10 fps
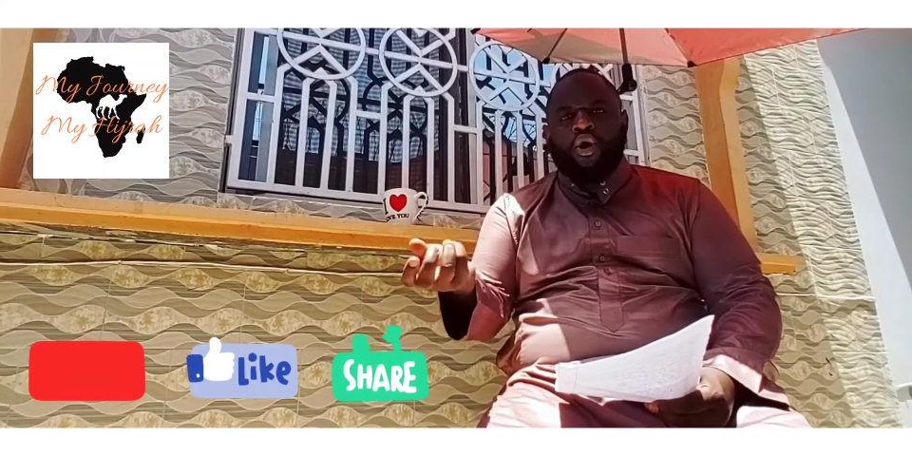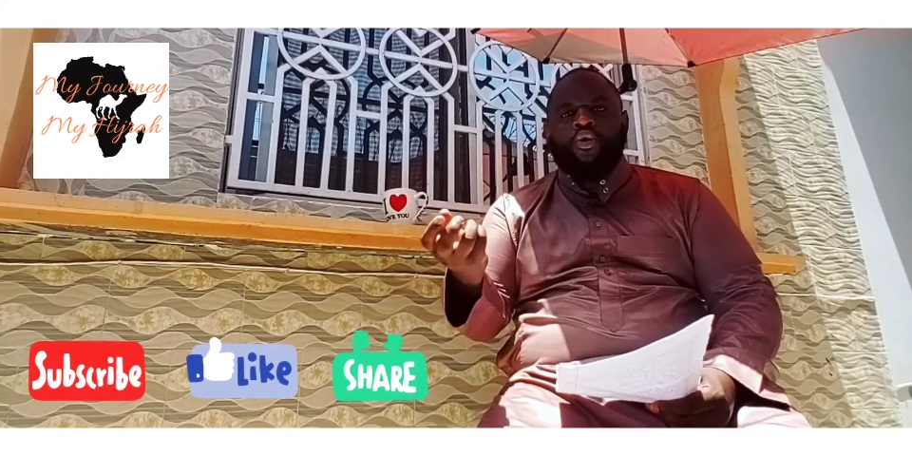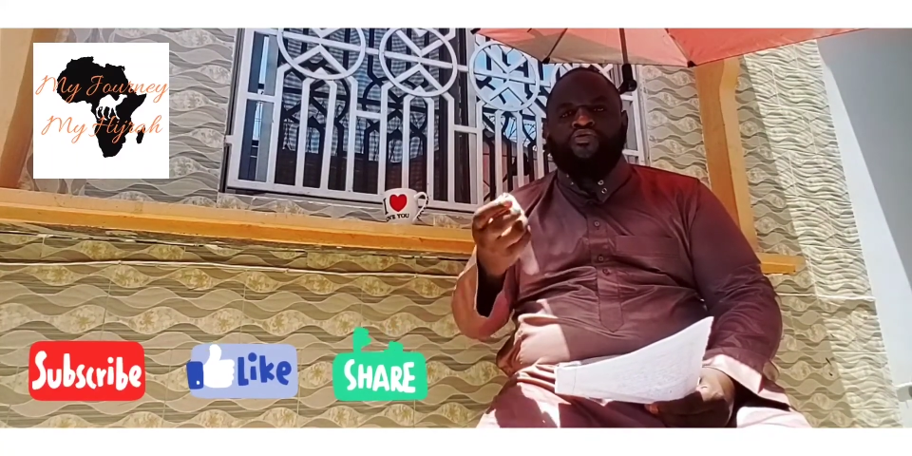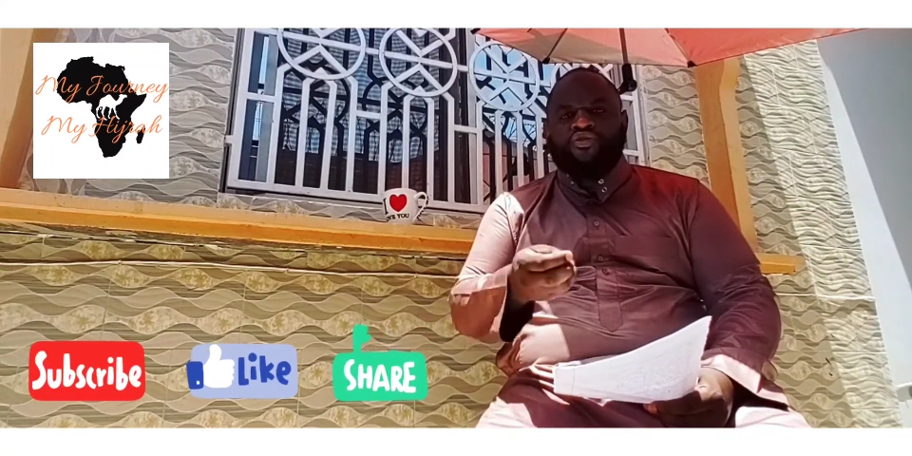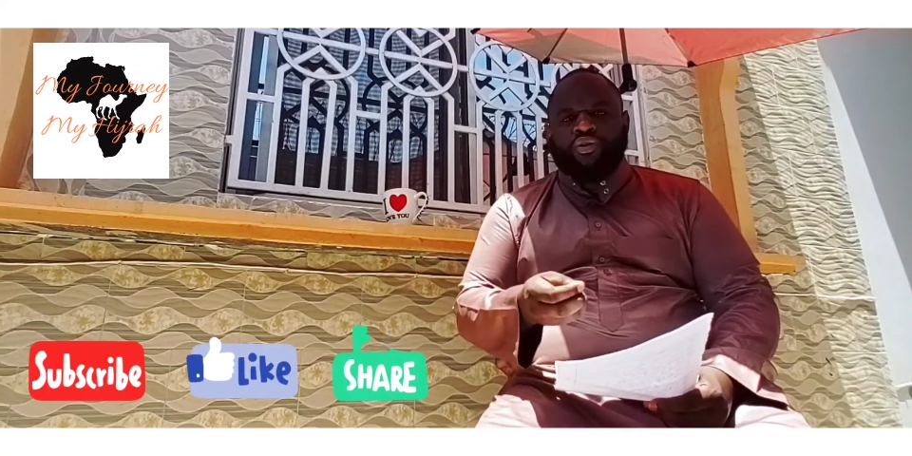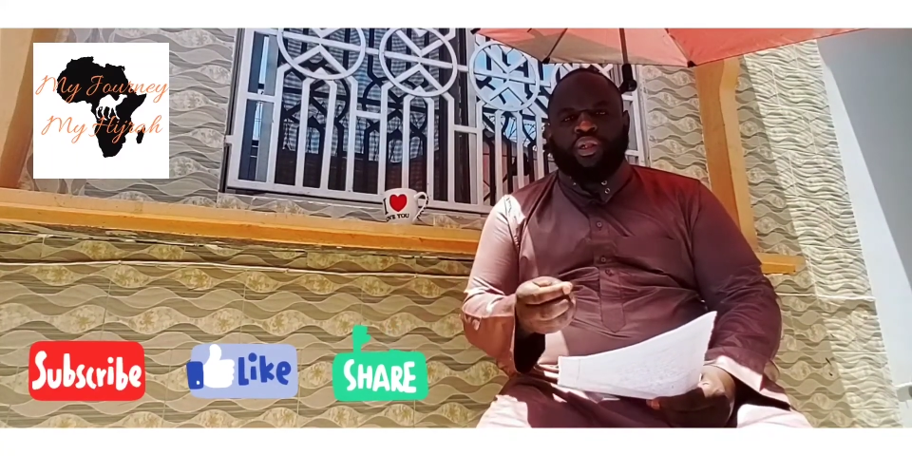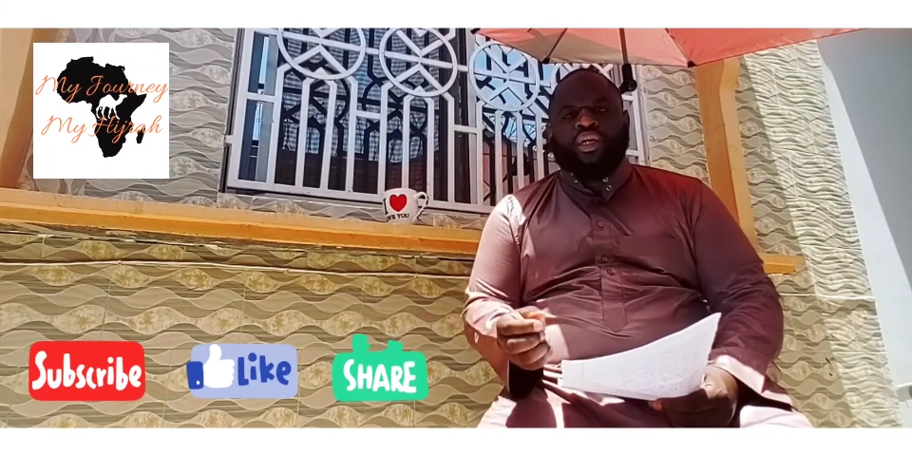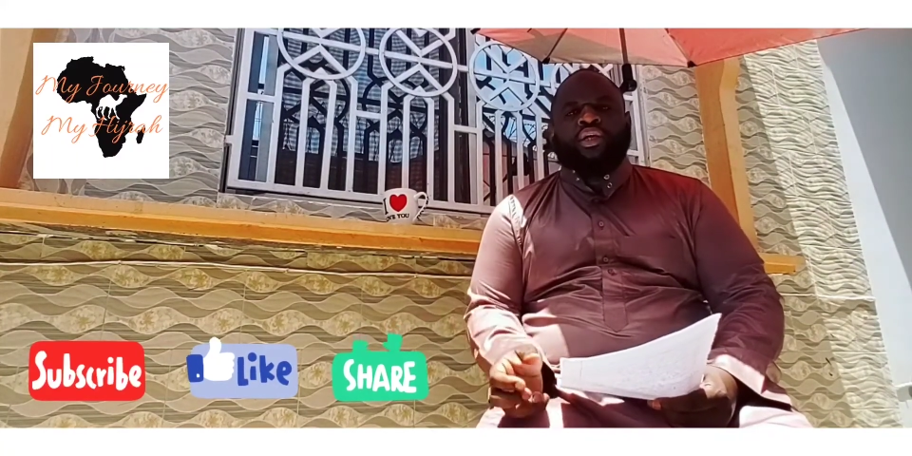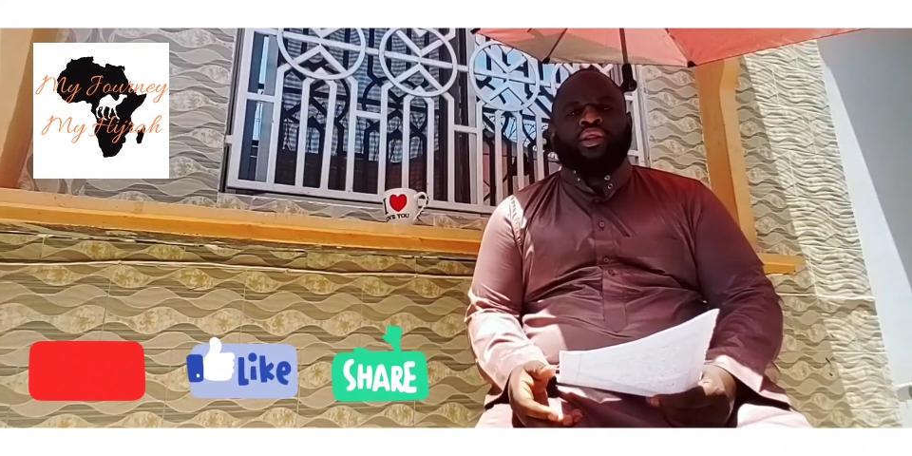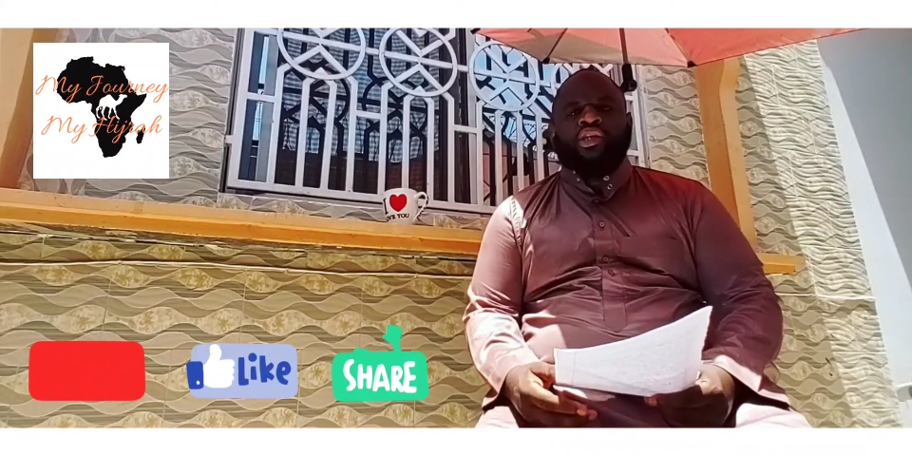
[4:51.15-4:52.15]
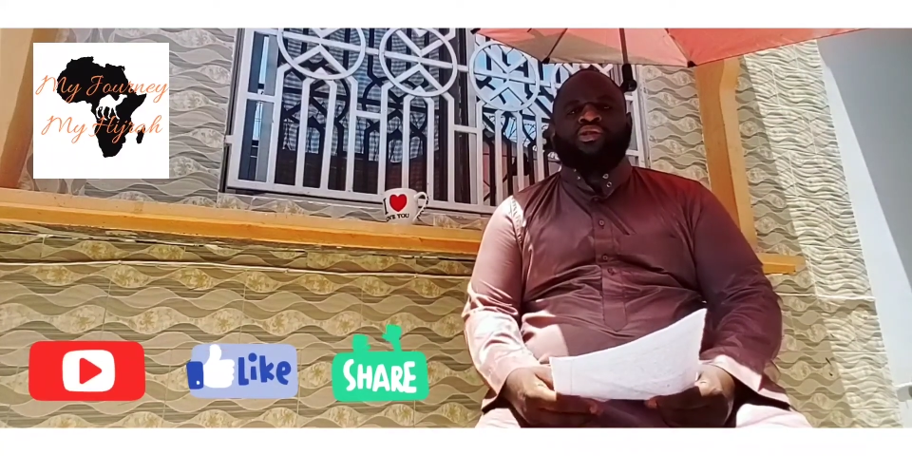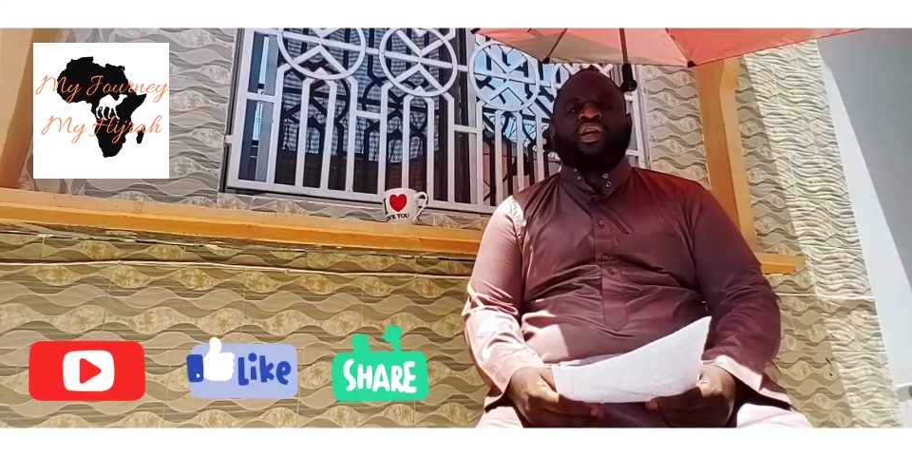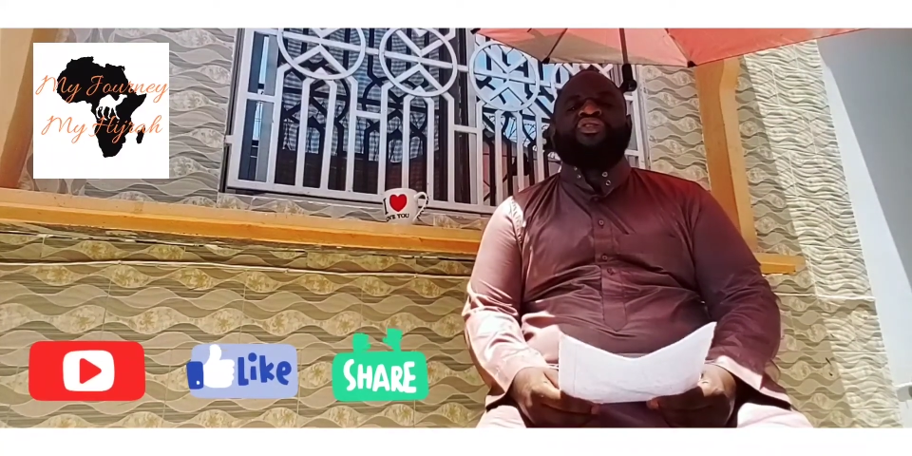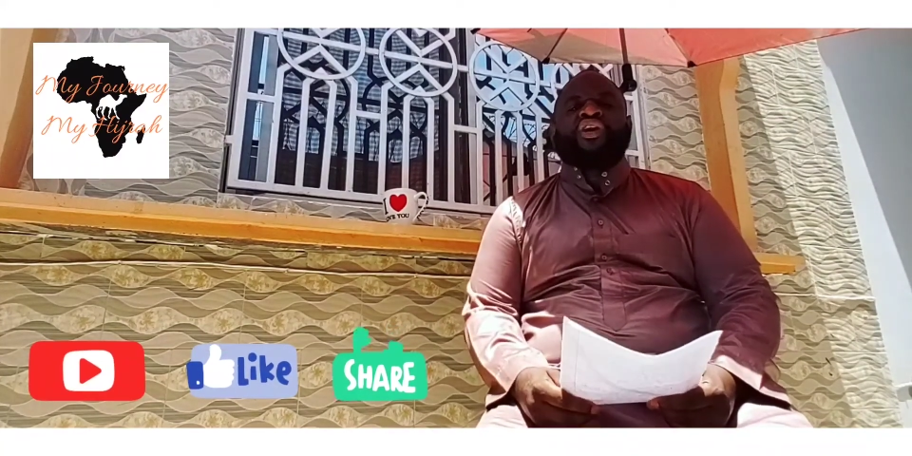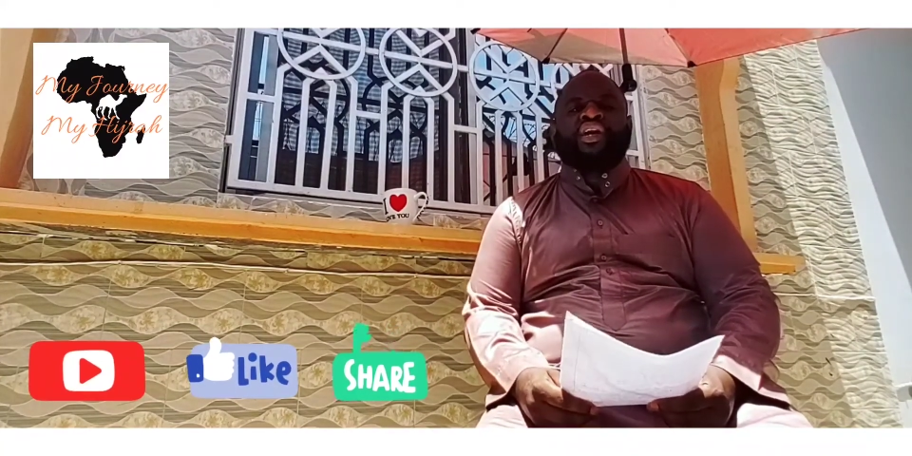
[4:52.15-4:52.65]
covertly. There's
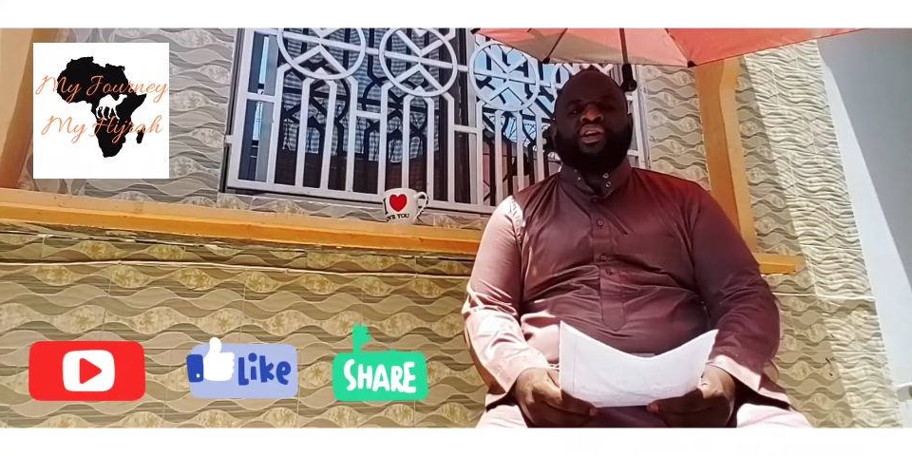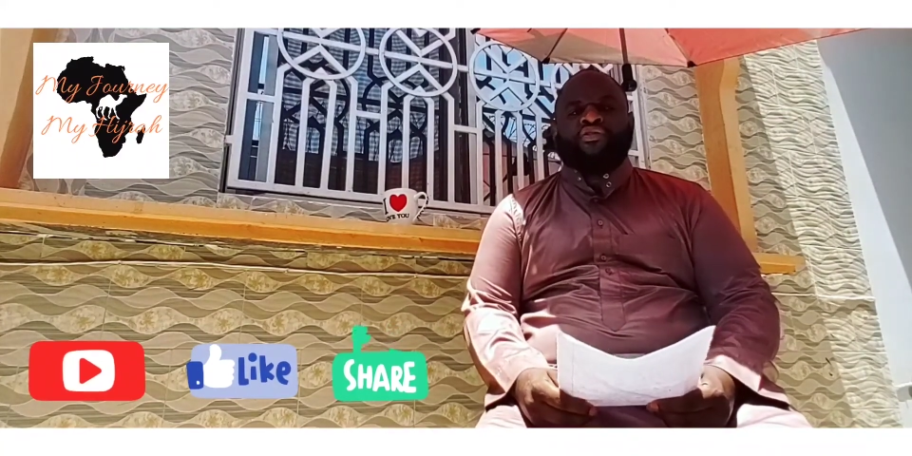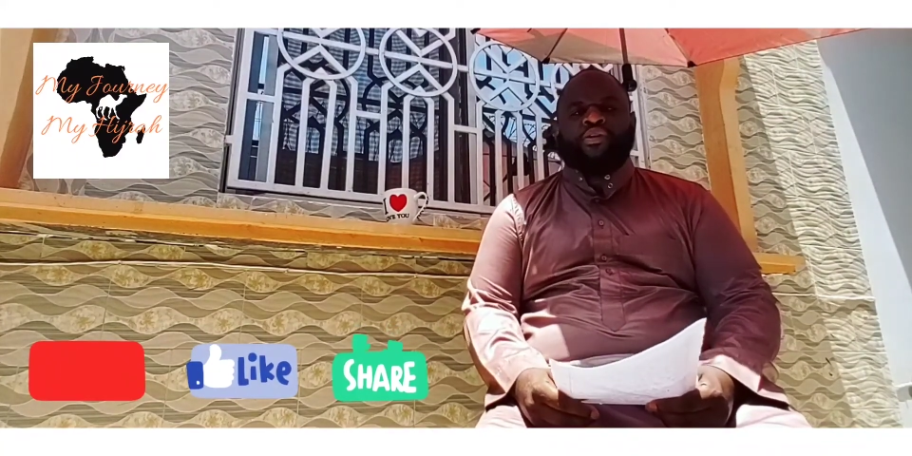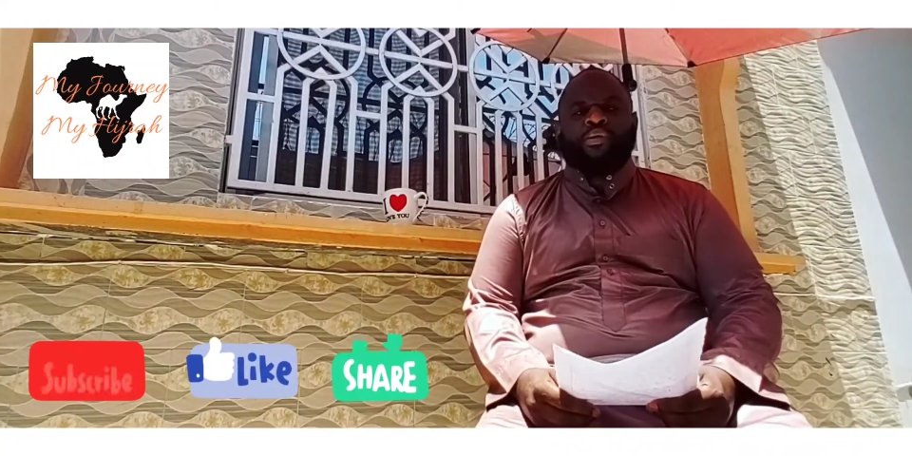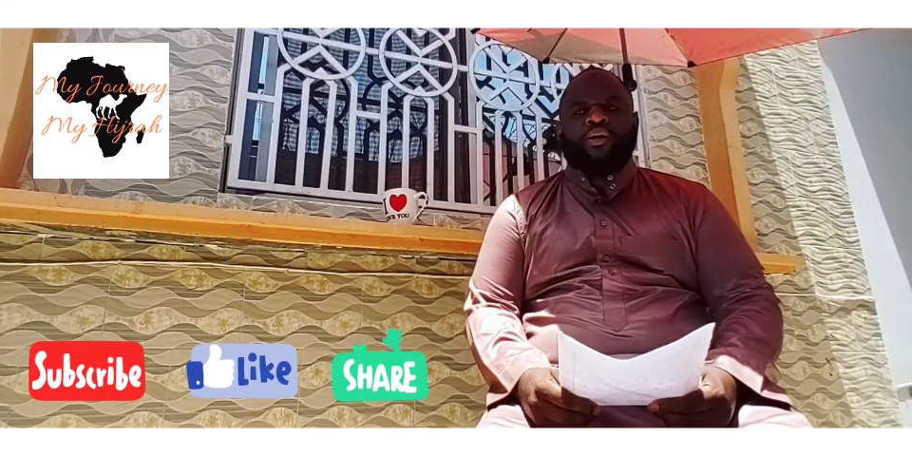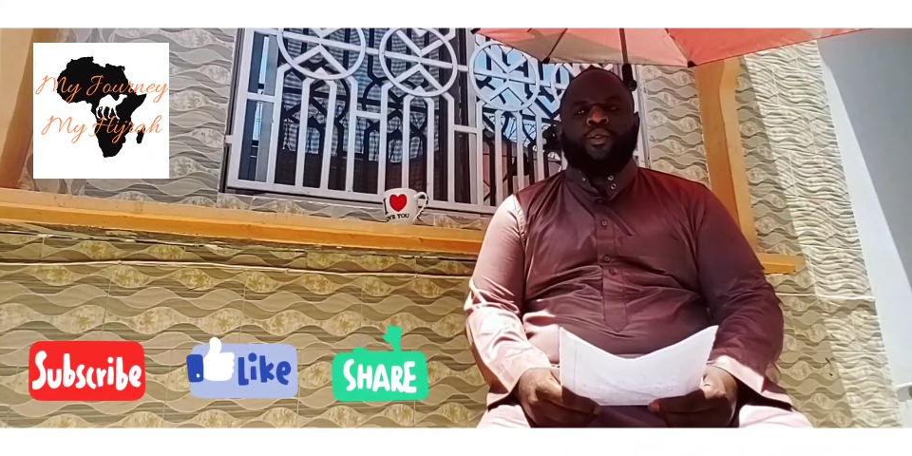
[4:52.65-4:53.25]
nothing hindering me.